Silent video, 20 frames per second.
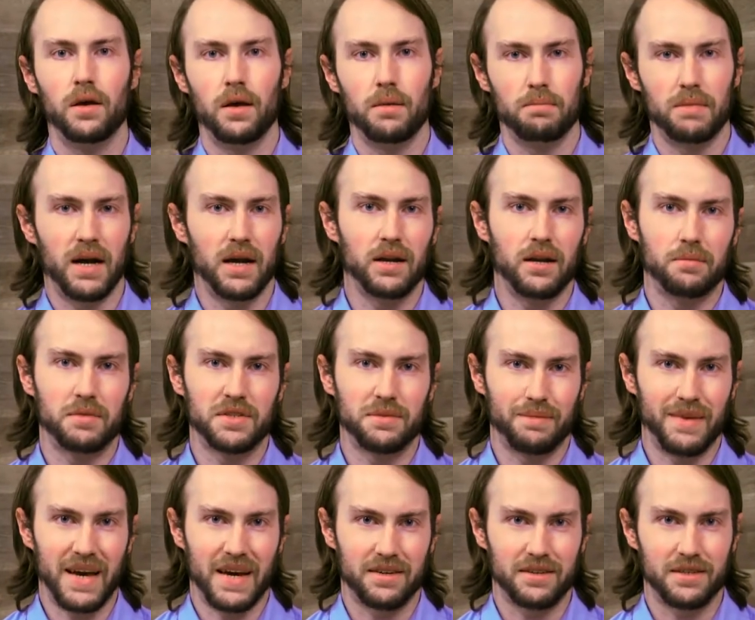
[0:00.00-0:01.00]
My name is
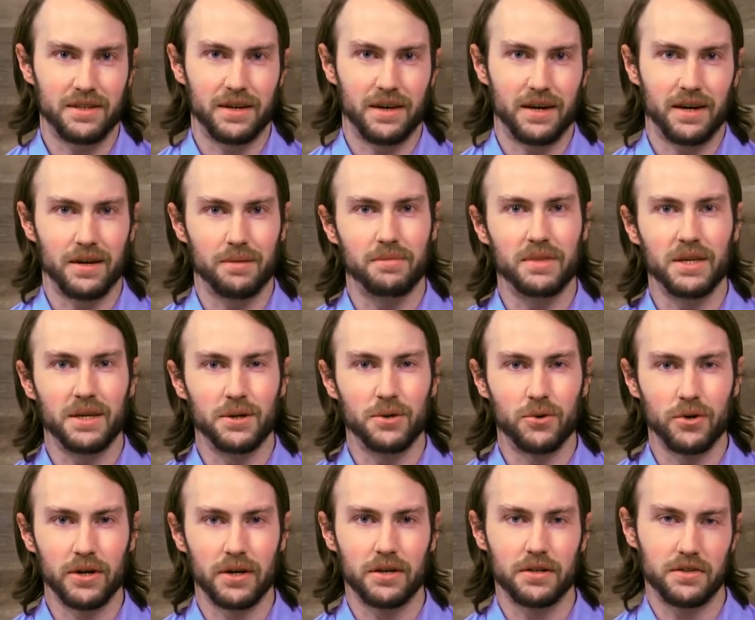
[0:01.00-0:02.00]
Matt. I am the
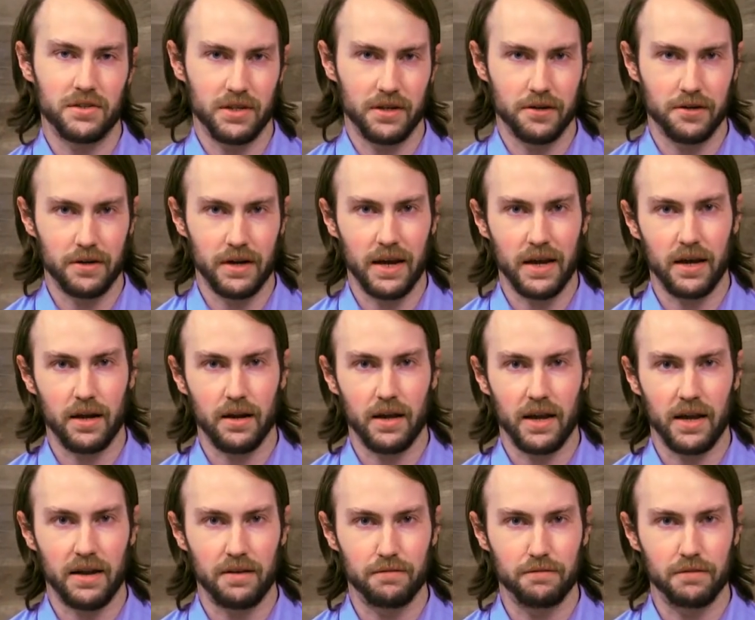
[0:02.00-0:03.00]
organist here at
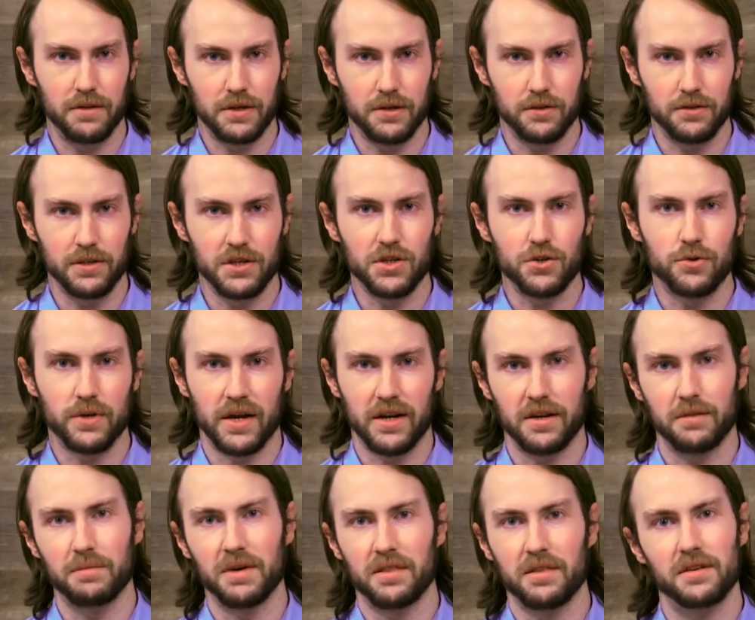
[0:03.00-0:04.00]
Haddonfield
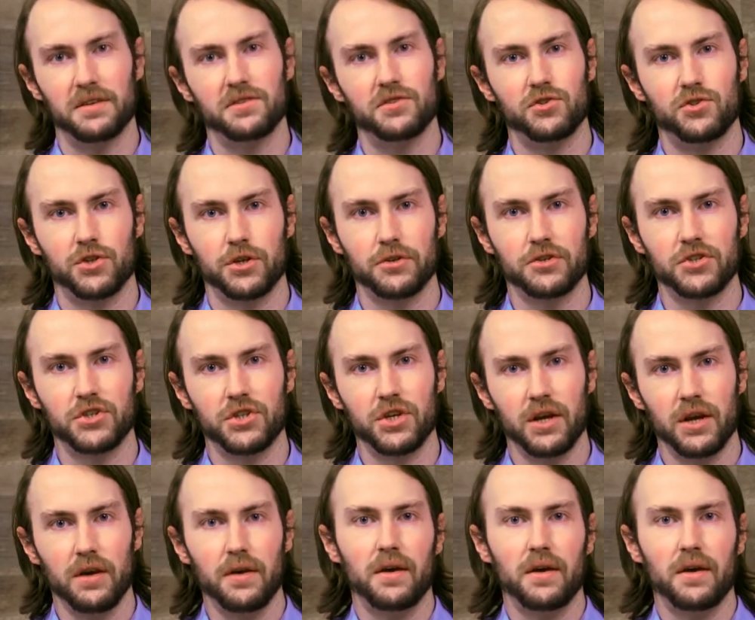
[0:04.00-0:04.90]
United Methodist Church,